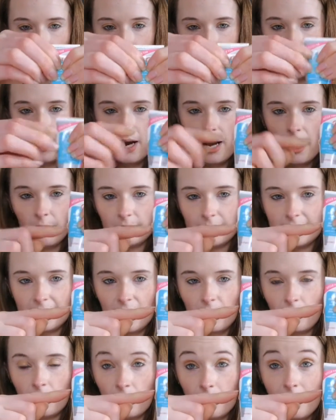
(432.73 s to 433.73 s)
But I would
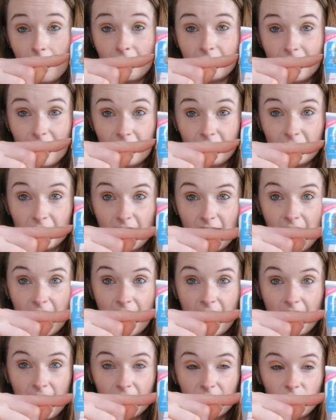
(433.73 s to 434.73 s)
say we're about down to
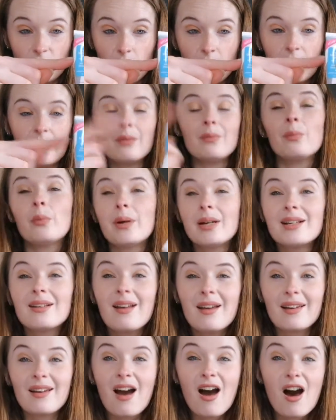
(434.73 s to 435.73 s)
here. So we're
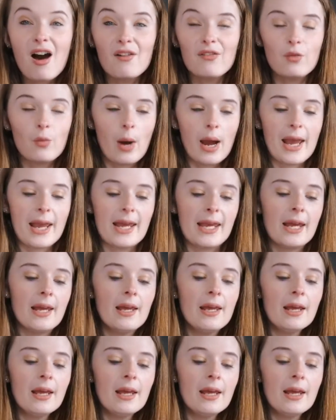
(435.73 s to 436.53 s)
like halfway.